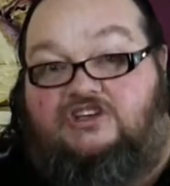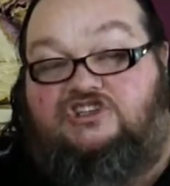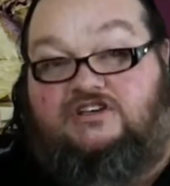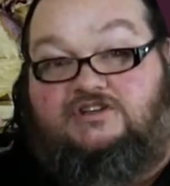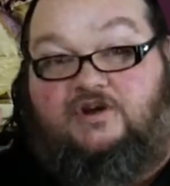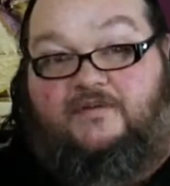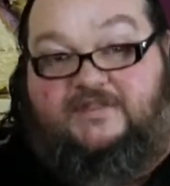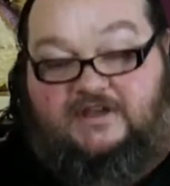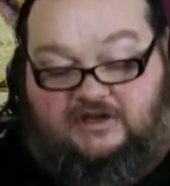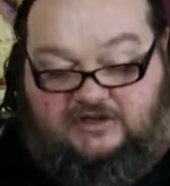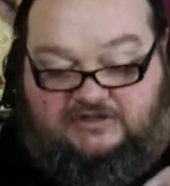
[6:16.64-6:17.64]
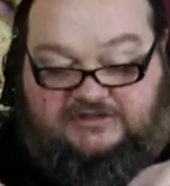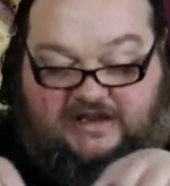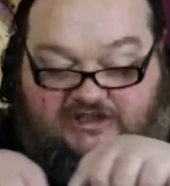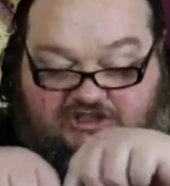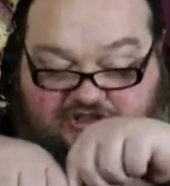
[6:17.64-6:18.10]
she got those
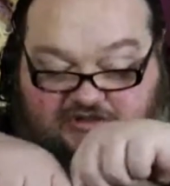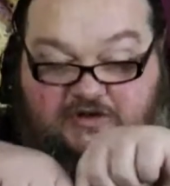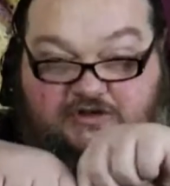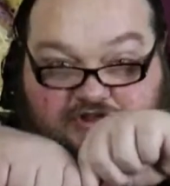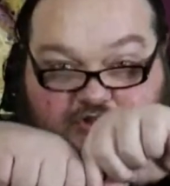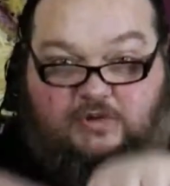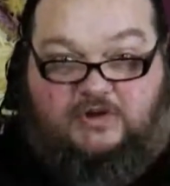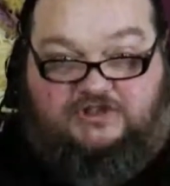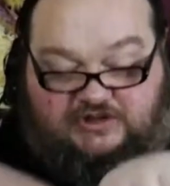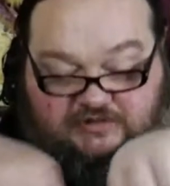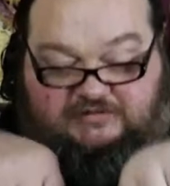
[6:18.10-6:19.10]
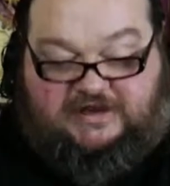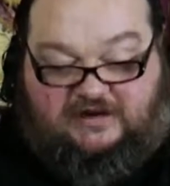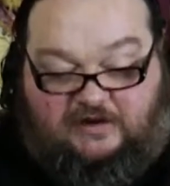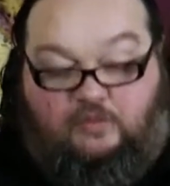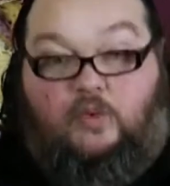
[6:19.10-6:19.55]
and she squashed them
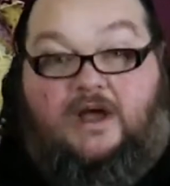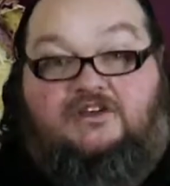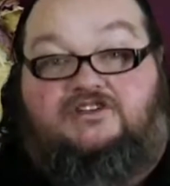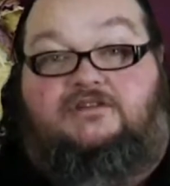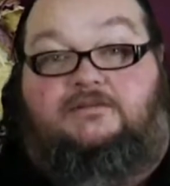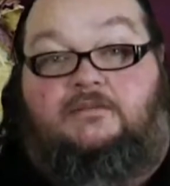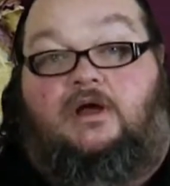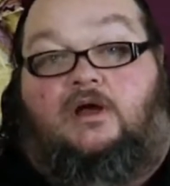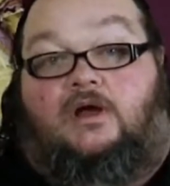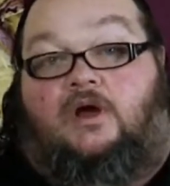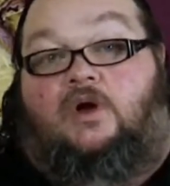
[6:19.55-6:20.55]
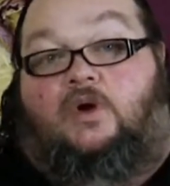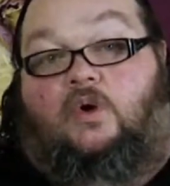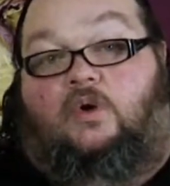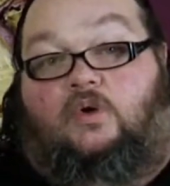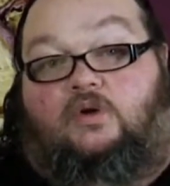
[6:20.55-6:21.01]
down and wedged them
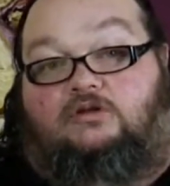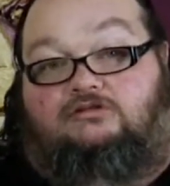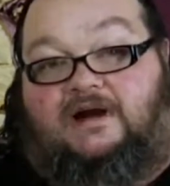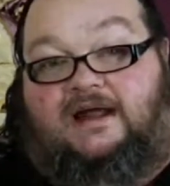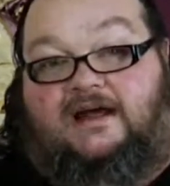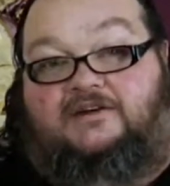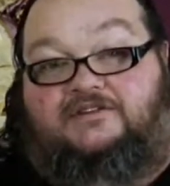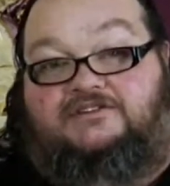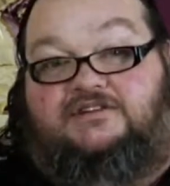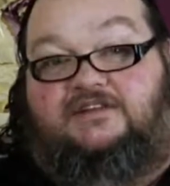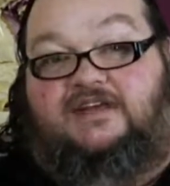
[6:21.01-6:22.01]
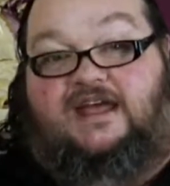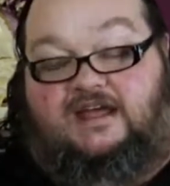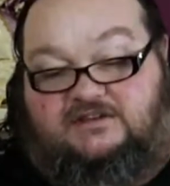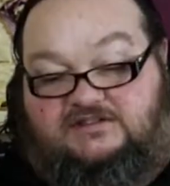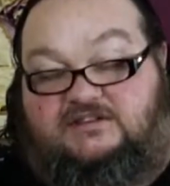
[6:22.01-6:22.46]
all round the
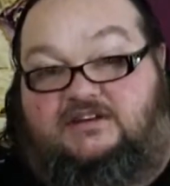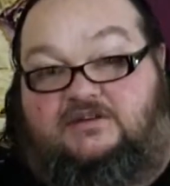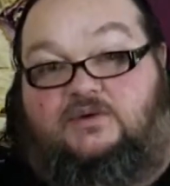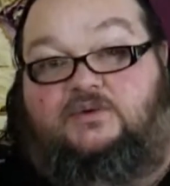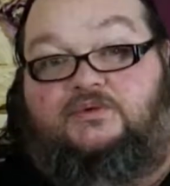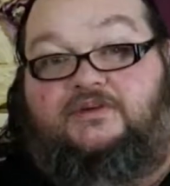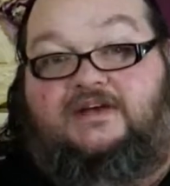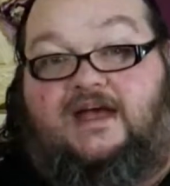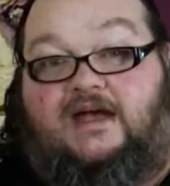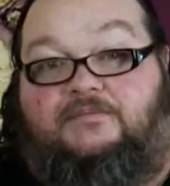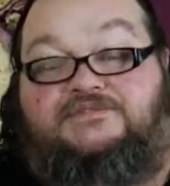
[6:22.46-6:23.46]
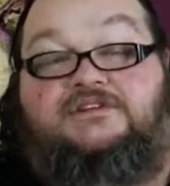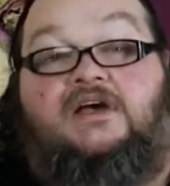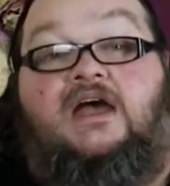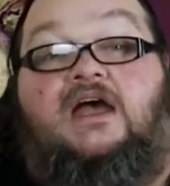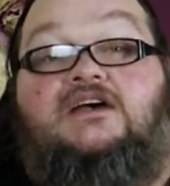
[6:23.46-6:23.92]
eggs and in all the gaps.
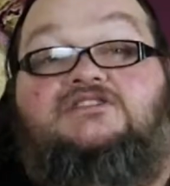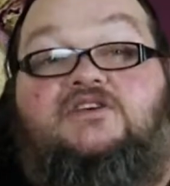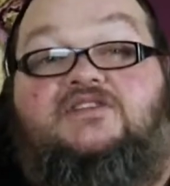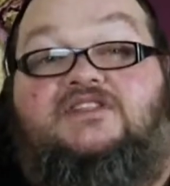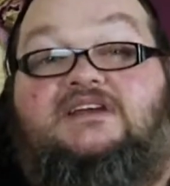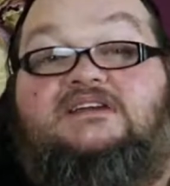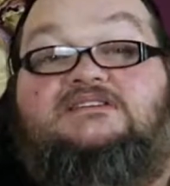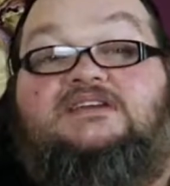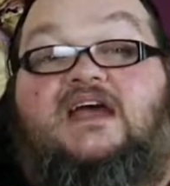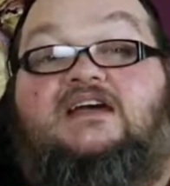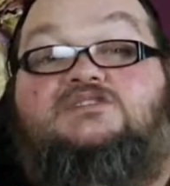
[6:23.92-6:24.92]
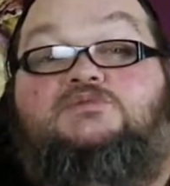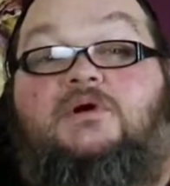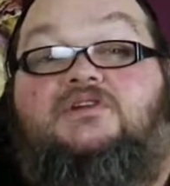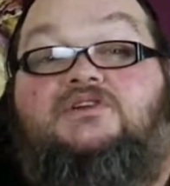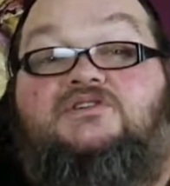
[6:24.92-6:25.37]
So these eggs
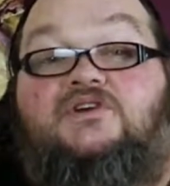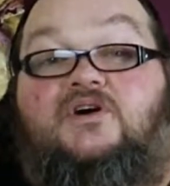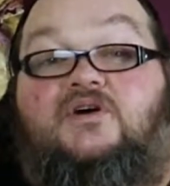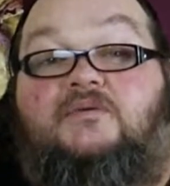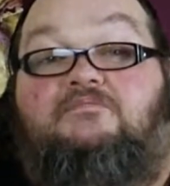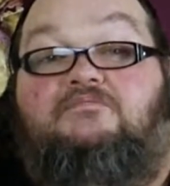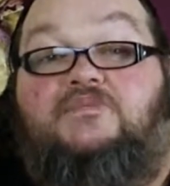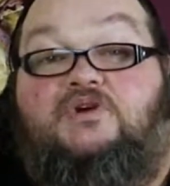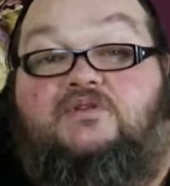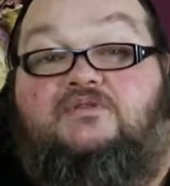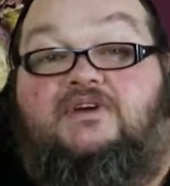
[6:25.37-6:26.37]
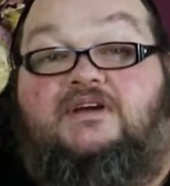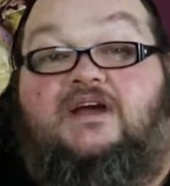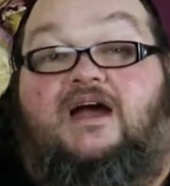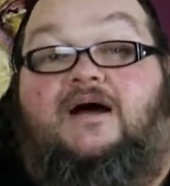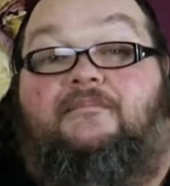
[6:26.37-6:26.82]
were not
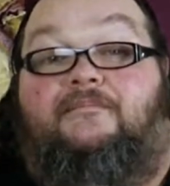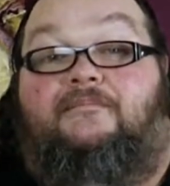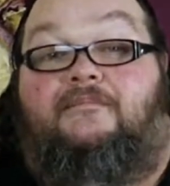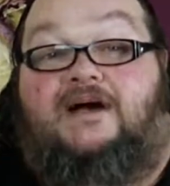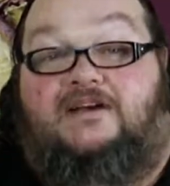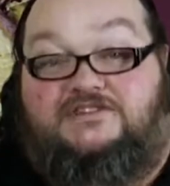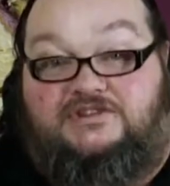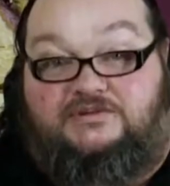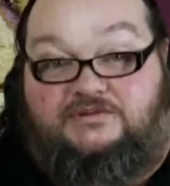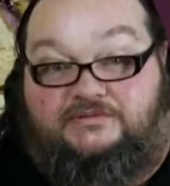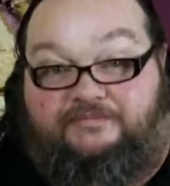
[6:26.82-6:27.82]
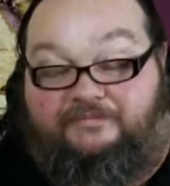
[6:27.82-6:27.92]
moving a muscle,